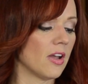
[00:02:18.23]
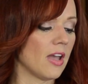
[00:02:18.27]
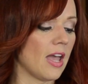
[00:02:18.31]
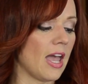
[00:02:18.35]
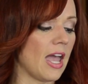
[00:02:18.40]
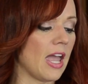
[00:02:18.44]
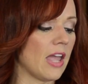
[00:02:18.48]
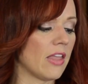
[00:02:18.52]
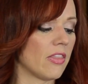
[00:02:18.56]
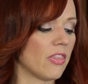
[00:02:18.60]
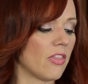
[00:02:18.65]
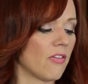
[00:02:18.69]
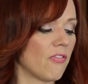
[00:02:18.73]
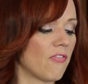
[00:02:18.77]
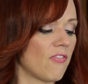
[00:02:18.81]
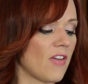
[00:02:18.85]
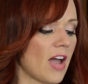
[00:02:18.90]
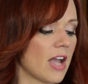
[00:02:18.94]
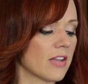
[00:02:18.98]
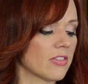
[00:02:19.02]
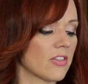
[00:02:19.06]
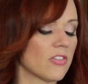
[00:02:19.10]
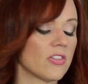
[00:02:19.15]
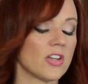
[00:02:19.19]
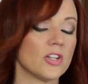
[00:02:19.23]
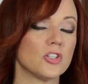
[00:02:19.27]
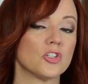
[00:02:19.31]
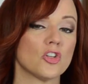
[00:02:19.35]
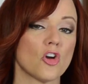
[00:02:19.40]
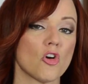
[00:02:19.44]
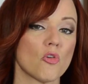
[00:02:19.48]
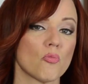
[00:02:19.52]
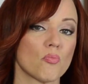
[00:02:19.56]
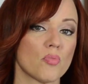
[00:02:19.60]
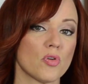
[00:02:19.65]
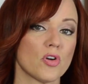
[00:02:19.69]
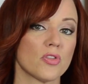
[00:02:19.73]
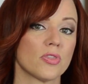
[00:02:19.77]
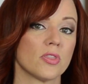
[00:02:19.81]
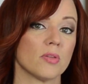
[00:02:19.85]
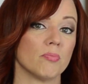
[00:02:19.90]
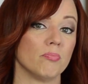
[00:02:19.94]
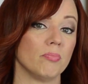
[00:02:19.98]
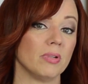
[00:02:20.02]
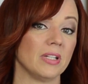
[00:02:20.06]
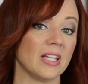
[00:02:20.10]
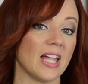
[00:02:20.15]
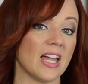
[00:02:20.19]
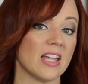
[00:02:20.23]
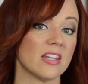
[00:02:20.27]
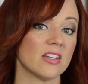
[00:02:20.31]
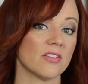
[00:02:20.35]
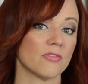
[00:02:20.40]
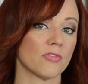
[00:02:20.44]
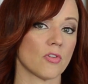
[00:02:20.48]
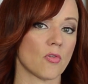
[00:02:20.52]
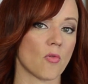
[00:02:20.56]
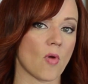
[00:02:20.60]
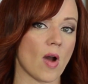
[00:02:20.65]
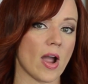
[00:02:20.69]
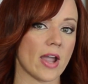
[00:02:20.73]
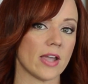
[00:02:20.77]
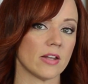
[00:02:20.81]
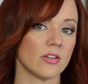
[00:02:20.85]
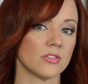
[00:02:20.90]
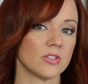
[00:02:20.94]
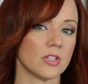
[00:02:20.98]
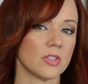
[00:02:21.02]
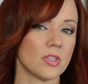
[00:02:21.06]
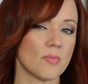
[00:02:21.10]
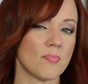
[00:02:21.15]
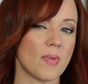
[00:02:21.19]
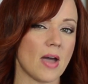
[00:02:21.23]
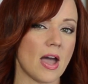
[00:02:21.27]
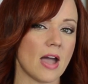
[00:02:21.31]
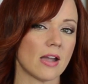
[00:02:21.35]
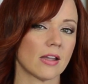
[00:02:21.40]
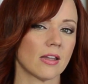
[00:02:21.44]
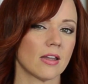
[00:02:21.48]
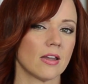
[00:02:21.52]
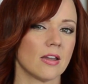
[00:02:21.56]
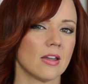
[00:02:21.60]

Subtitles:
And the fact that they don't put the blend of varietals on the back